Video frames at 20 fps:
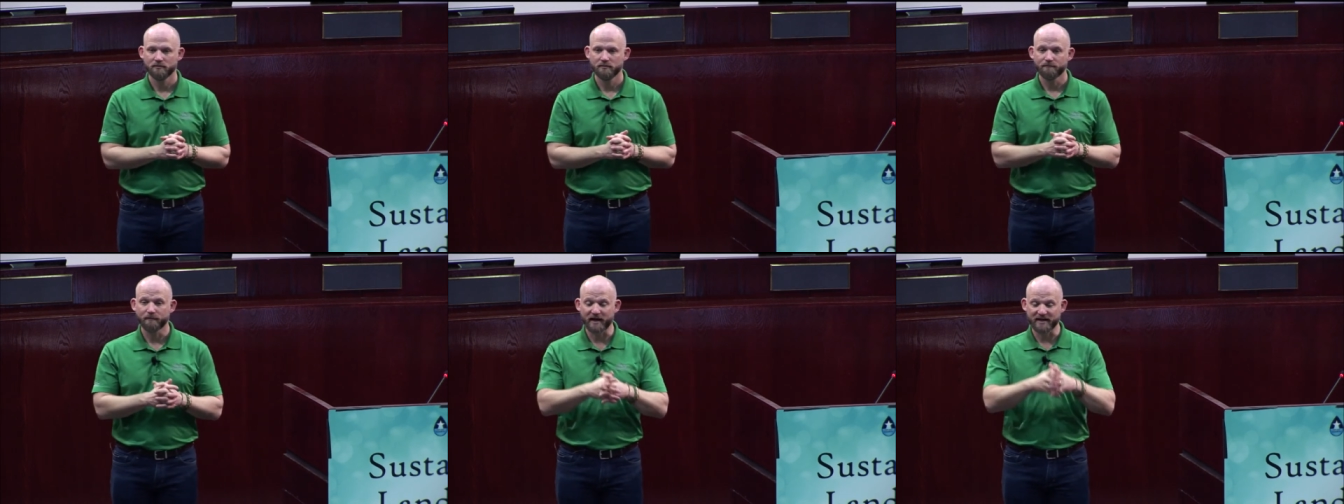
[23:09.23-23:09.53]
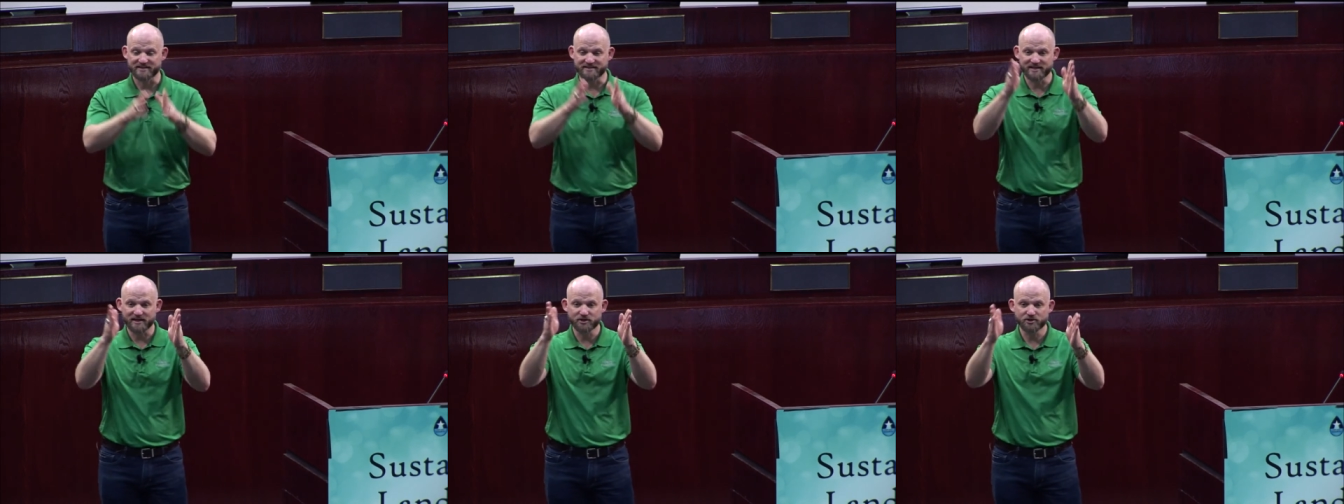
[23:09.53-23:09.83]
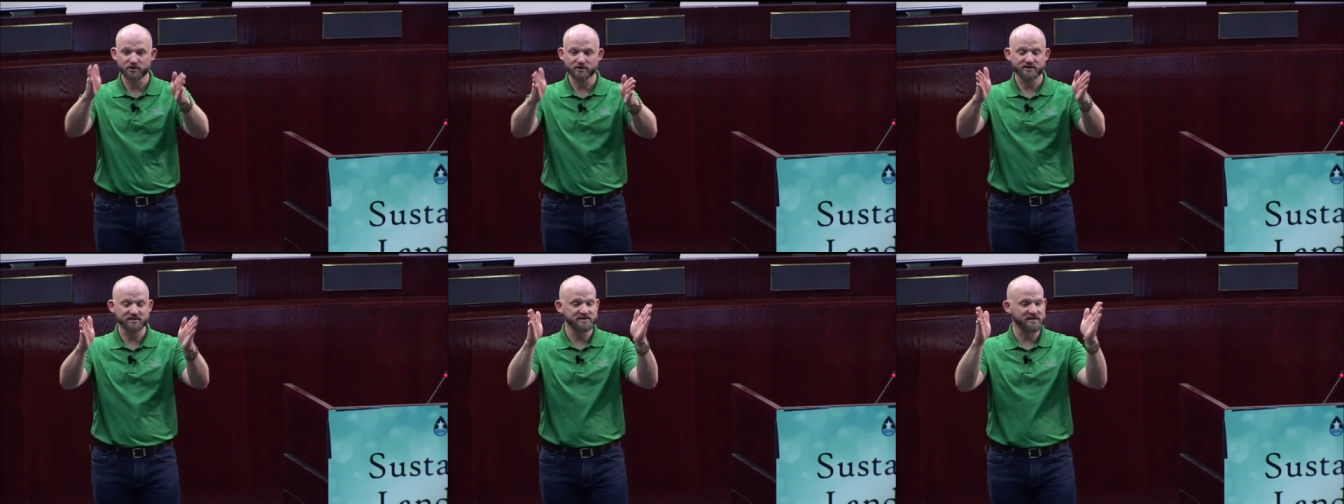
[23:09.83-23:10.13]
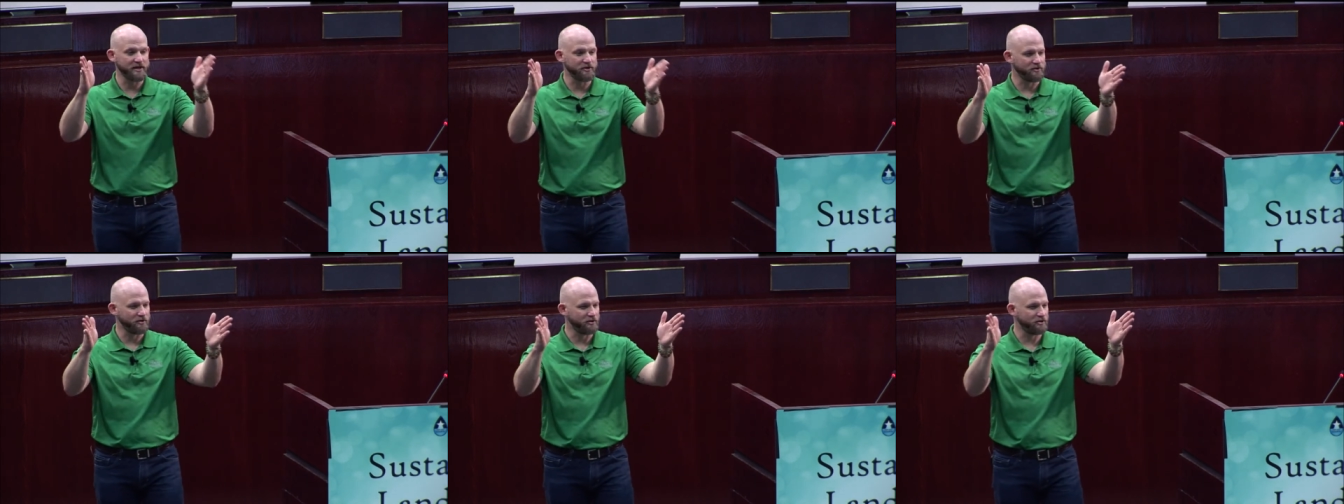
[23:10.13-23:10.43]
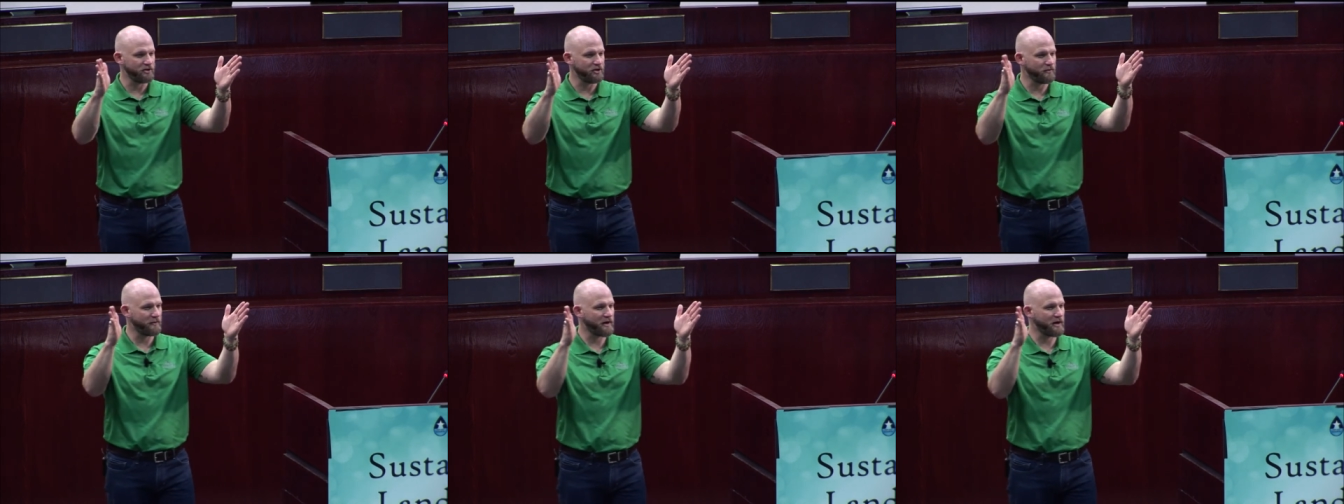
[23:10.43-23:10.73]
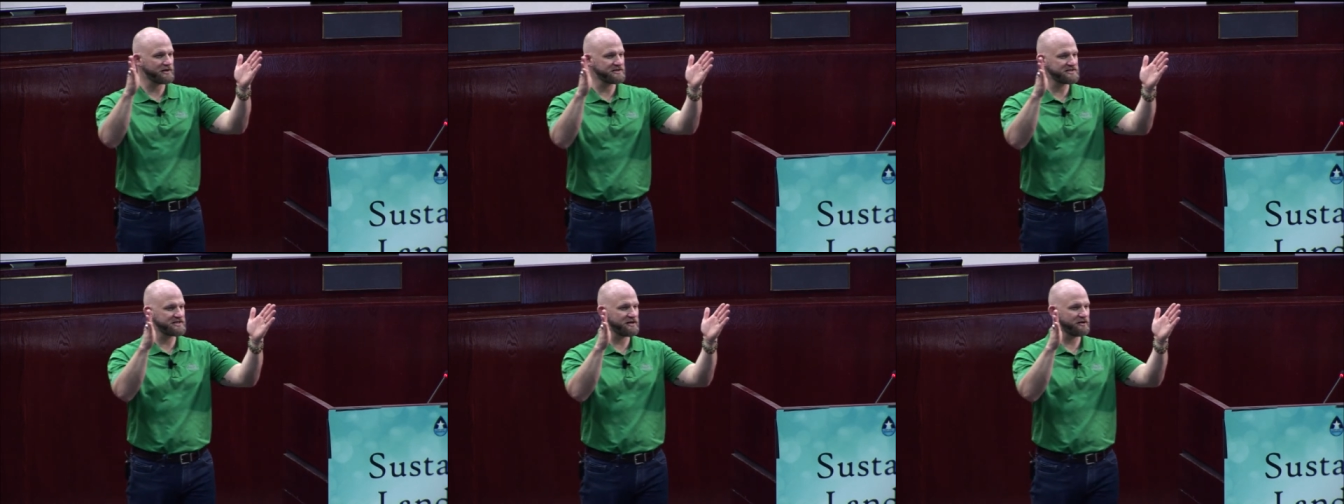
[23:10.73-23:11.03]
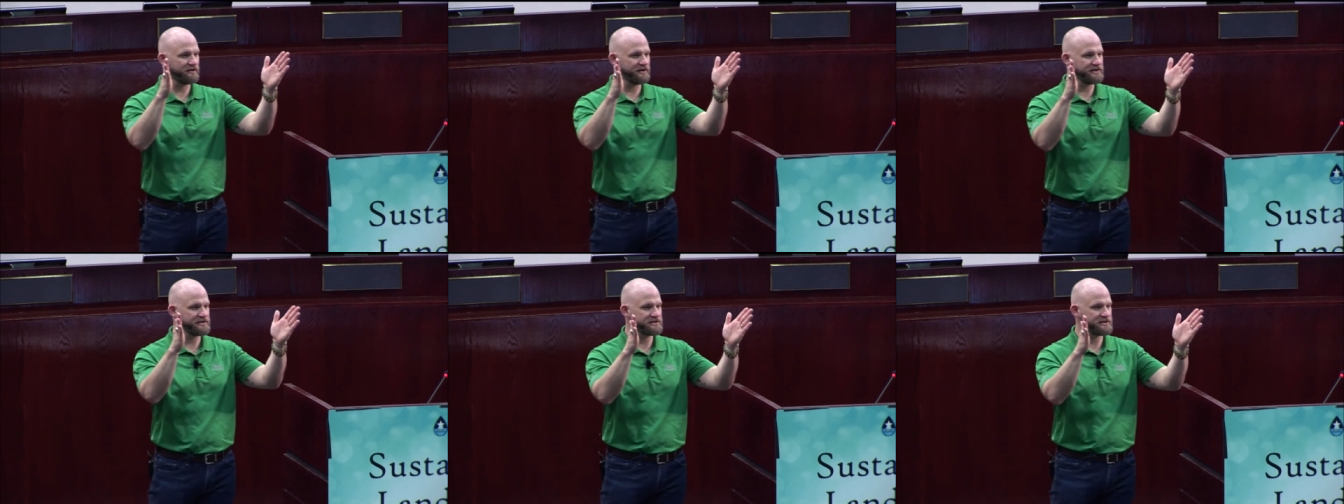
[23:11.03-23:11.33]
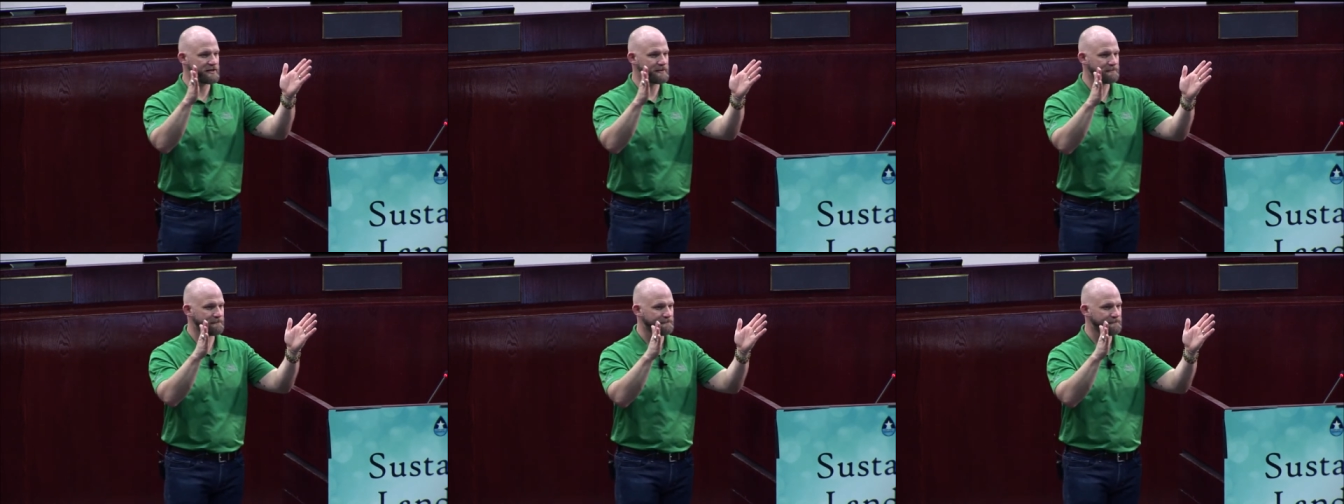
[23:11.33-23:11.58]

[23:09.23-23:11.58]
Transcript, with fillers: By center to center. Do you know what on center is?